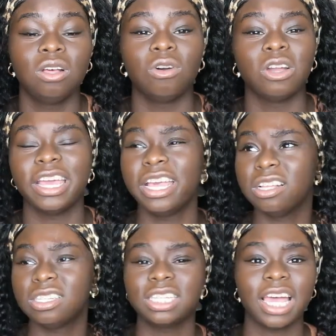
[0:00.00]
or a
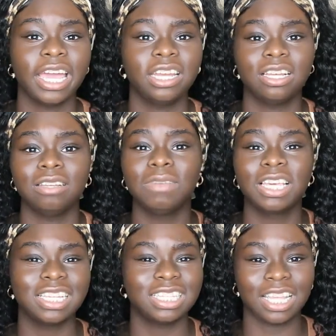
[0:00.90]
hillside,
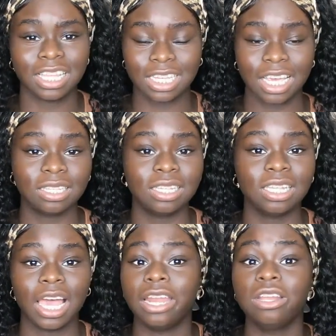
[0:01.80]
because in Texas,
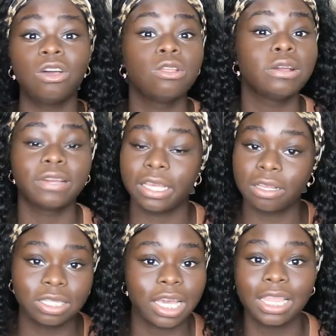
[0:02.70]
I didn't know there were
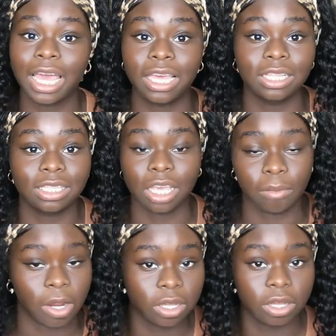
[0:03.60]
hills like that in San
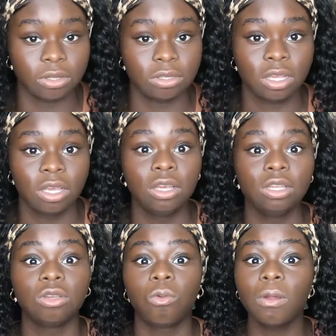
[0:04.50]
Marcos.
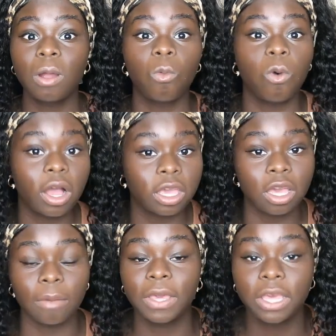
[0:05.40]
So we were walking
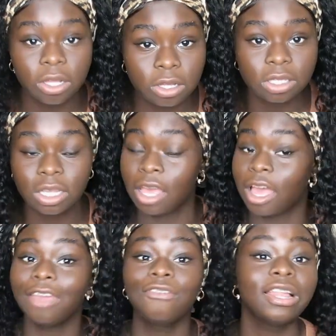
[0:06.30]
up hills.
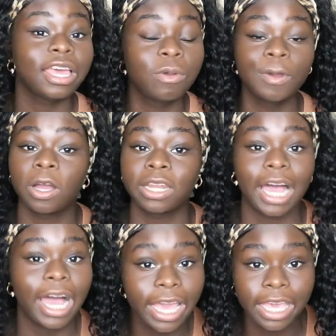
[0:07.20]
I felt like we were on a
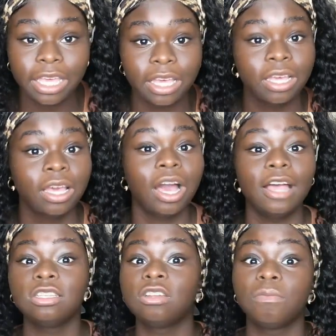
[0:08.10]
hike.
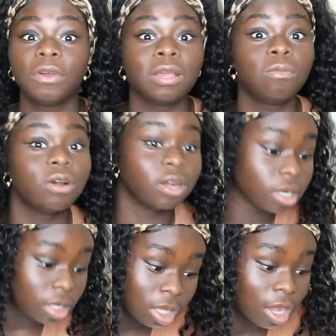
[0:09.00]
I should have bring
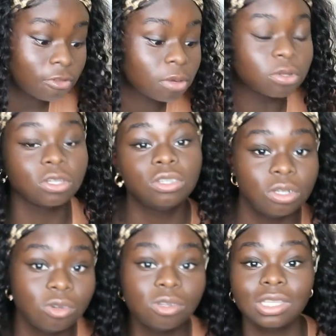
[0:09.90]
more comfortable
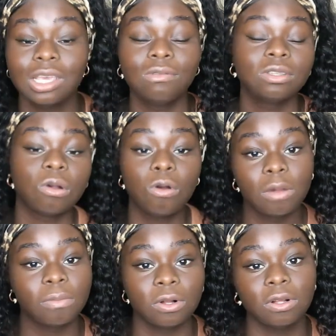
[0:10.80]
shoes. It was
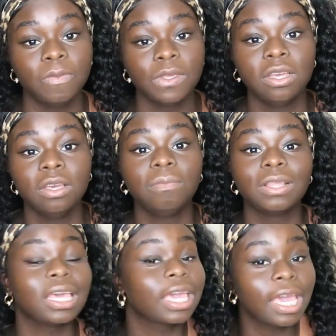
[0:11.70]
horrible.
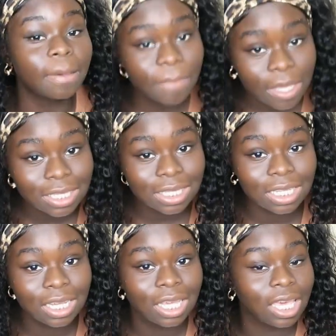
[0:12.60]
But the
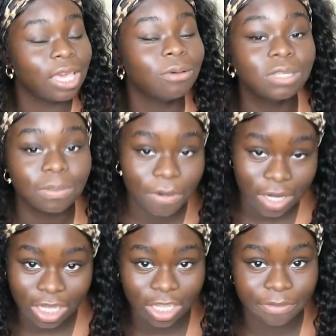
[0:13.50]
campus, it was
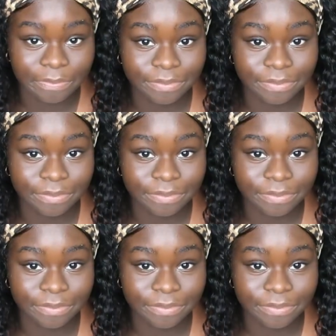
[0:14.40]
pretty.